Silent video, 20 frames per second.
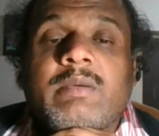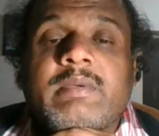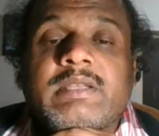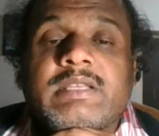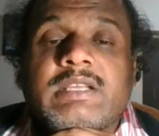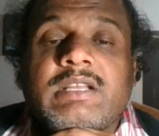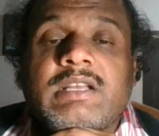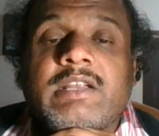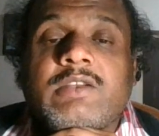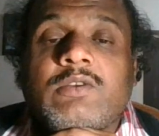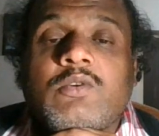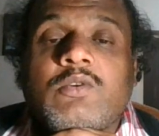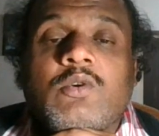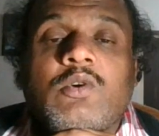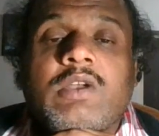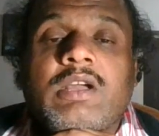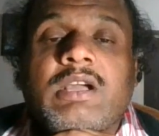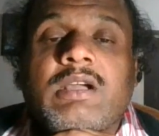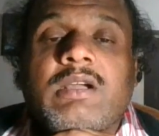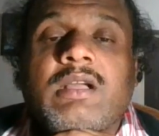Basically in
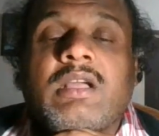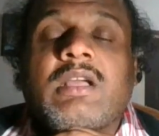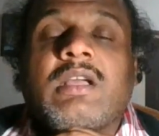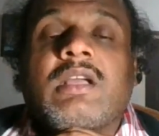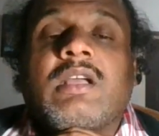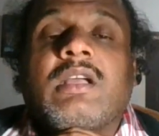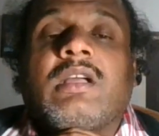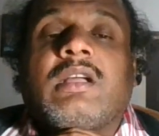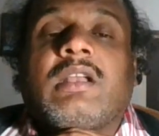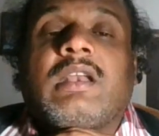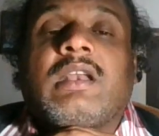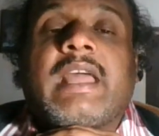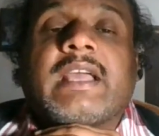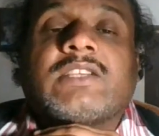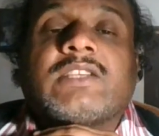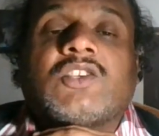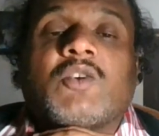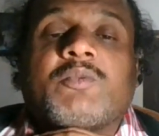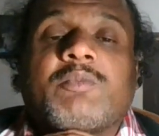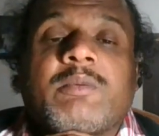corona
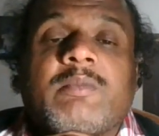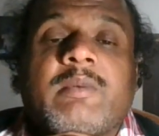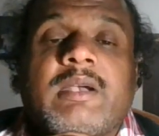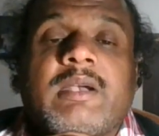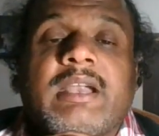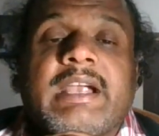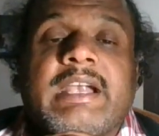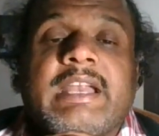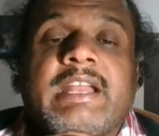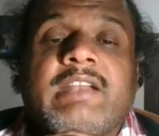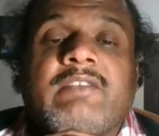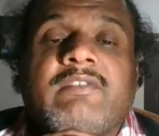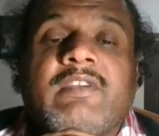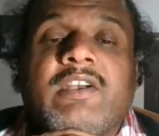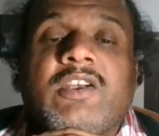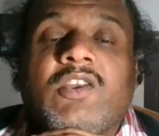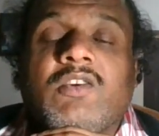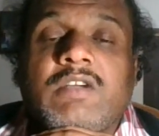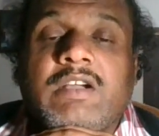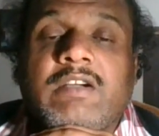lakhs of people died in
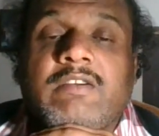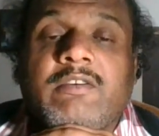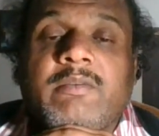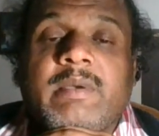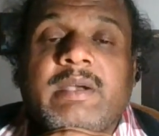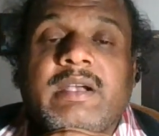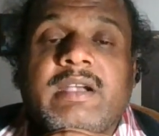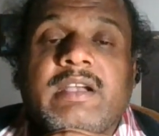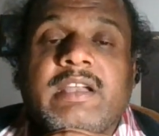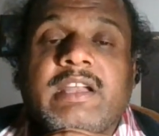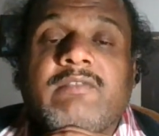front of government,